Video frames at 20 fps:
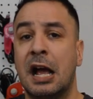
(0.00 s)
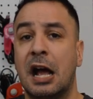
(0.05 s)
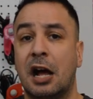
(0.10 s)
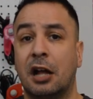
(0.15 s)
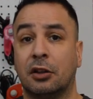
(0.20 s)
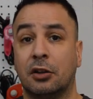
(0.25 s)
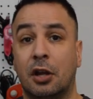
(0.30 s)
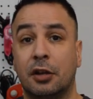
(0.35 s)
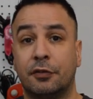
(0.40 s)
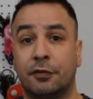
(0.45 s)
A
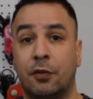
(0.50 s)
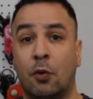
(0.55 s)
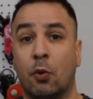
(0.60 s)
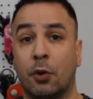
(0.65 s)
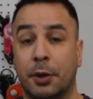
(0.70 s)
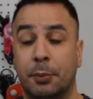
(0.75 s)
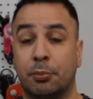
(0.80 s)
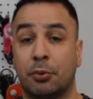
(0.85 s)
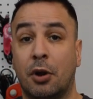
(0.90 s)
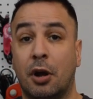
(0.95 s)
lot of
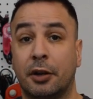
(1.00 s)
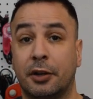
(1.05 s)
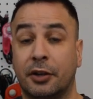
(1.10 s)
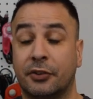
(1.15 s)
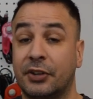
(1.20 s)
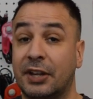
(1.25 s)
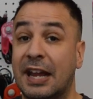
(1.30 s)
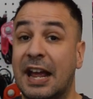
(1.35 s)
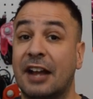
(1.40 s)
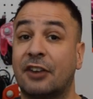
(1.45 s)
Hori
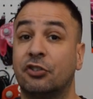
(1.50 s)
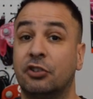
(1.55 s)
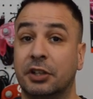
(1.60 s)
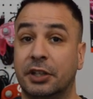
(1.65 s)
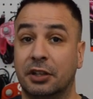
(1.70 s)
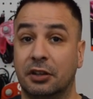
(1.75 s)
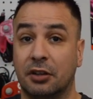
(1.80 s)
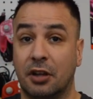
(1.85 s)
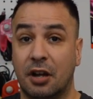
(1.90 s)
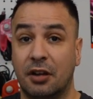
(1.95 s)
products I actually
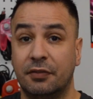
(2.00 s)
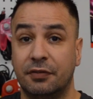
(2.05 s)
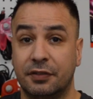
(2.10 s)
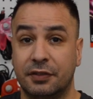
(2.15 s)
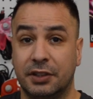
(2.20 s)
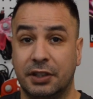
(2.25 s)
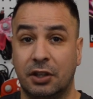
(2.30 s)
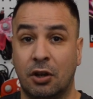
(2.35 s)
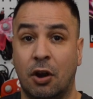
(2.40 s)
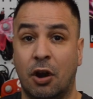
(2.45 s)
love.
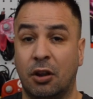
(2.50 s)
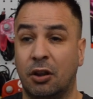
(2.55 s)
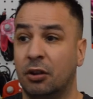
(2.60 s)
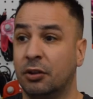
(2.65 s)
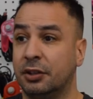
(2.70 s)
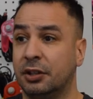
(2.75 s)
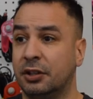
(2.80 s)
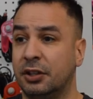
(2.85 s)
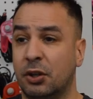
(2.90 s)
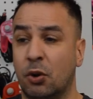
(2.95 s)
The,
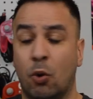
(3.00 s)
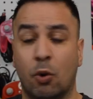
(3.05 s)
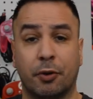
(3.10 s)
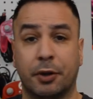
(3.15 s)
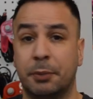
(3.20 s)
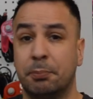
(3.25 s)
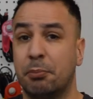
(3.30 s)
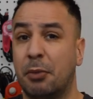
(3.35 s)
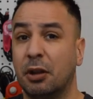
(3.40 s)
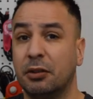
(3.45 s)
the, the
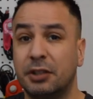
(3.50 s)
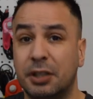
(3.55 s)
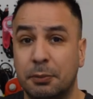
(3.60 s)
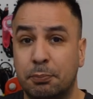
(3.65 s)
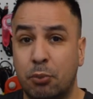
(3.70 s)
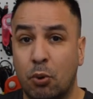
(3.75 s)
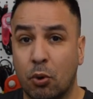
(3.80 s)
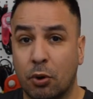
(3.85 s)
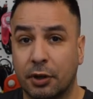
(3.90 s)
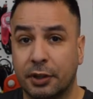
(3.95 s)
Hori
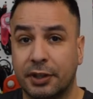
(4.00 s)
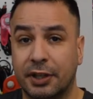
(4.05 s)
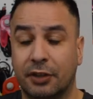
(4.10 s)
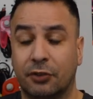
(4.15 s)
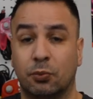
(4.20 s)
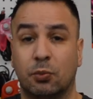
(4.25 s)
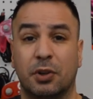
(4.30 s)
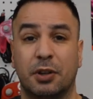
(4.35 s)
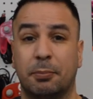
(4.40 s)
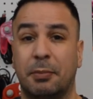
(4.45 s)
Multiport
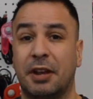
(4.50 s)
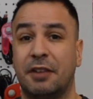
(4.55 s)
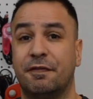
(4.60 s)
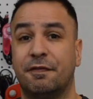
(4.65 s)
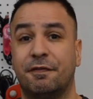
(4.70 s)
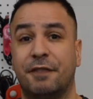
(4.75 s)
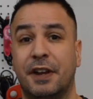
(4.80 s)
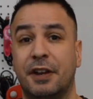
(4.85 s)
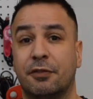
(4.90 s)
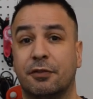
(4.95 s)
is one of my
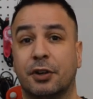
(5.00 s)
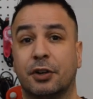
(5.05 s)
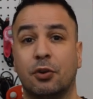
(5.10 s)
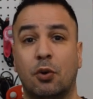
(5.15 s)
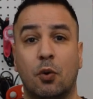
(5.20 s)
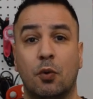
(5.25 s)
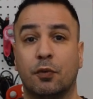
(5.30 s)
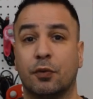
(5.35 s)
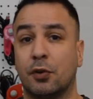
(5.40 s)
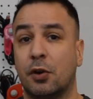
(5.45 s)
favorite
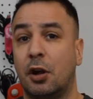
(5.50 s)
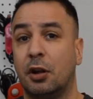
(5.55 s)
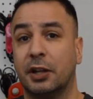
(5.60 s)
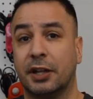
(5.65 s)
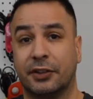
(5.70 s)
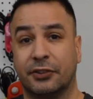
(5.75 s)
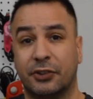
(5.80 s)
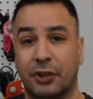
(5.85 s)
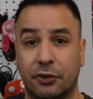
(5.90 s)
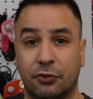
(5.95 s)
overall
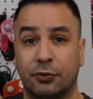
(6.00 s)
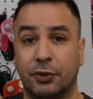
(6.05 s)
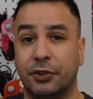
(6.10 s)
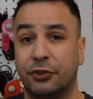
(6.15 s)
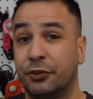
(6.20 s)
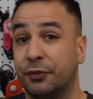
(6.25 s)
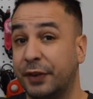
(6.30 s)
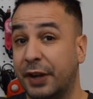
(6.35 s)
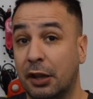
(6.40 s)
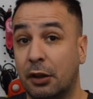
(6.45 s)
accessories
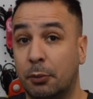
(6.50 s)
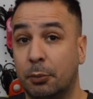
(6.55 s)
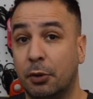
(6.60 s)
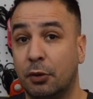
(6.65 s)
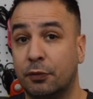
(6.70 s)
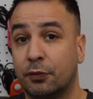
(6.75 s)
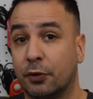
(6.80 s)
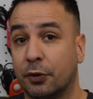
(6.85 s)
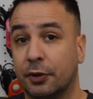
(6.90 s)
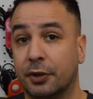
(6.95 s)
available
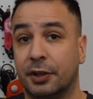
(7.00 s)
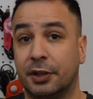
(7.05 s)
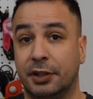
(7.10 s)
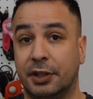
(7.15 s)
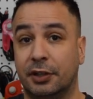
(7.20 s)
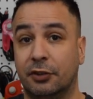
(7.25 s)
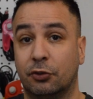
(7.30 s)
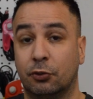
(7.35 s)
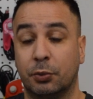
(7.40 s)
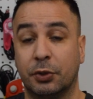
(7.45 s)
for
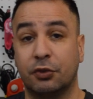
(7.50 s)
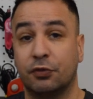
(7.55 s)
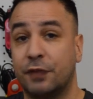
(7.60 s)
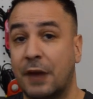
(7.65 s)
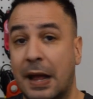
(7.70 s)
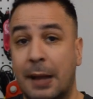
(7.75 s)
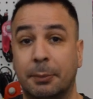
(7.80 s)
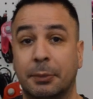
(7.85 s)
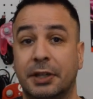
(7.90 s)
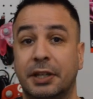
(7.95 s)
the Switch
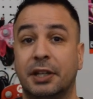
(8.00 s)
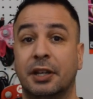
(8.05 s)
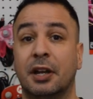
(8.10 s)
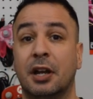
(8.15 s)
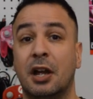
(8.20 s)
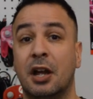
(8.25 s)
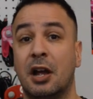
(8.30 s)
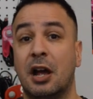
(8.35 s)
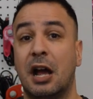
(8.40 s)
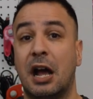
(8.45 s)
family
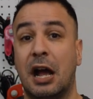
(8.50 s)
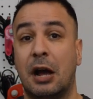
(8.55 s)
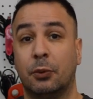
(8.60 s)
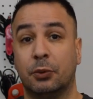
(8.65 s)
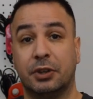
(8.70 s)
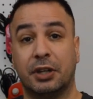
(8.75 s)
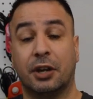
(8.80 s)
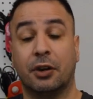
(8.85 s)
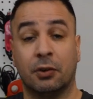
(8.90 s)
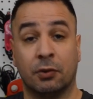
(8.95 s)

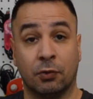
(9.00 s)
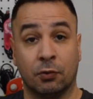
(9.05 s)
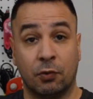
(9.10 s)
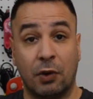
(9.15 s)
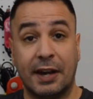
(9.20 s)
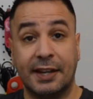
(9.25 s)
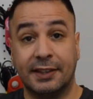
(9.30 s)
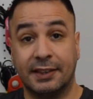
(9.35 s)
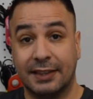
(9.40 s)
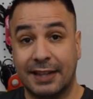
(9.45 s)
out there
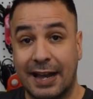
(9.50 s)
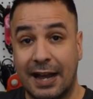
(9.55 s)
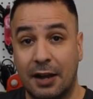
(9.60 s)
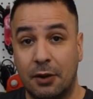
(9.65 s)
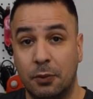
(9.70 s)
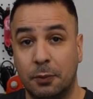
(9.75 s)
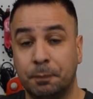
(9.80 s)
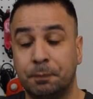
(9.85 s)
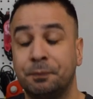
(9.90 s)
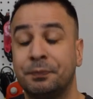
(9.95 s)
right
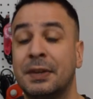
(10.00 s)
now.